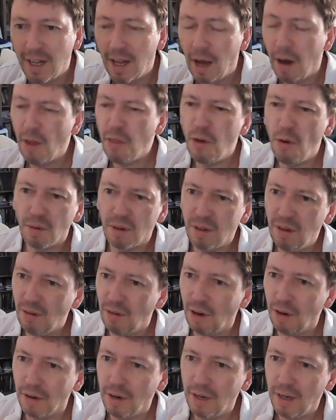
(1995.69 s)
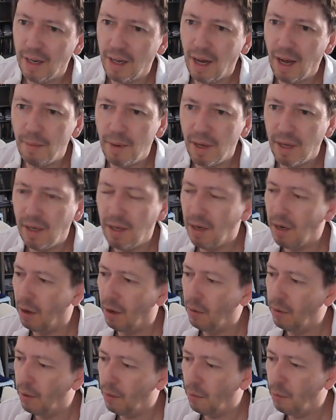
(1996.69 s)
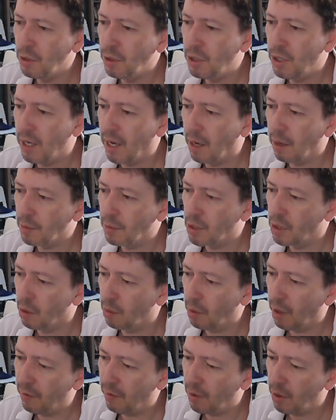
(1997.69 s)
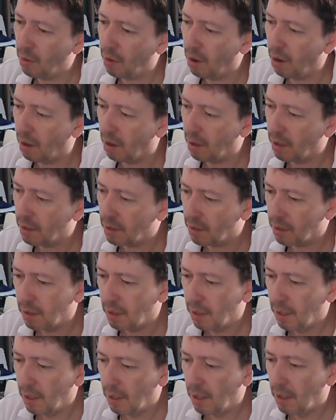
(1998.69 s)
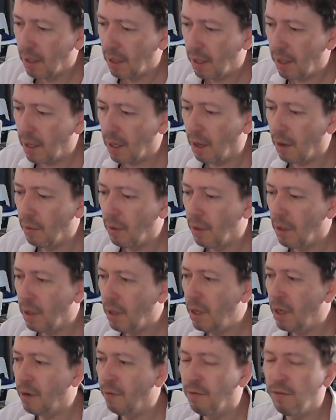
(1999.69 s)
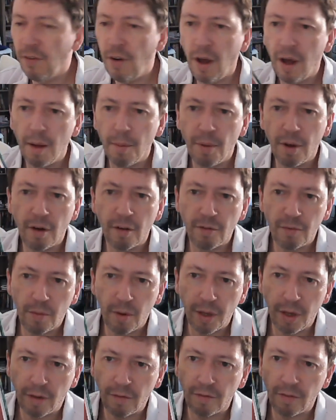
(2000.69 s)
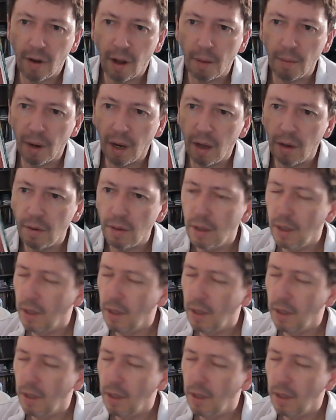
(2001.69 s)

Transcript: I thought, go on. I mean, once you get up to wherever you are, you can fly above, well, you can fly below.